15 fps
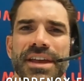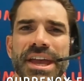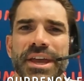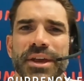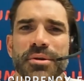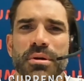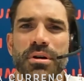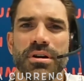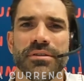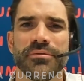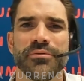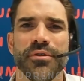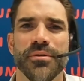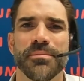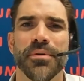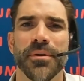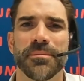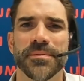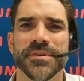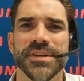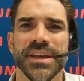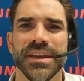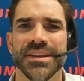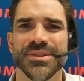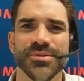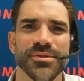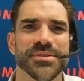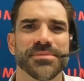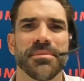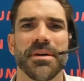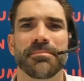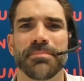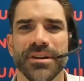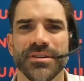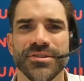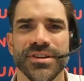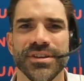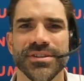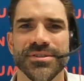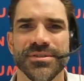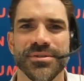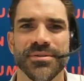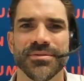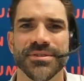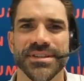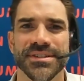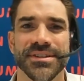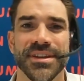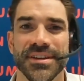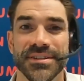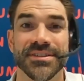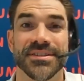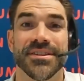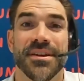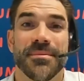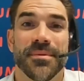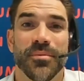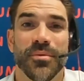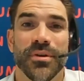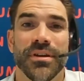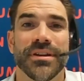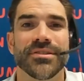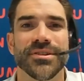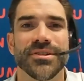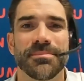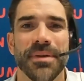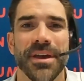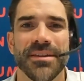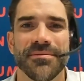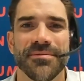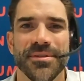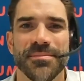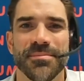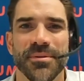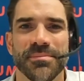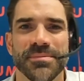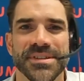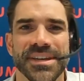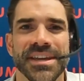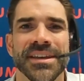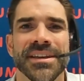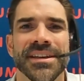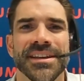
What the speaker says: inquiry for a property and it talks about budgets, of course, that's going to determine what you actually pay for the property.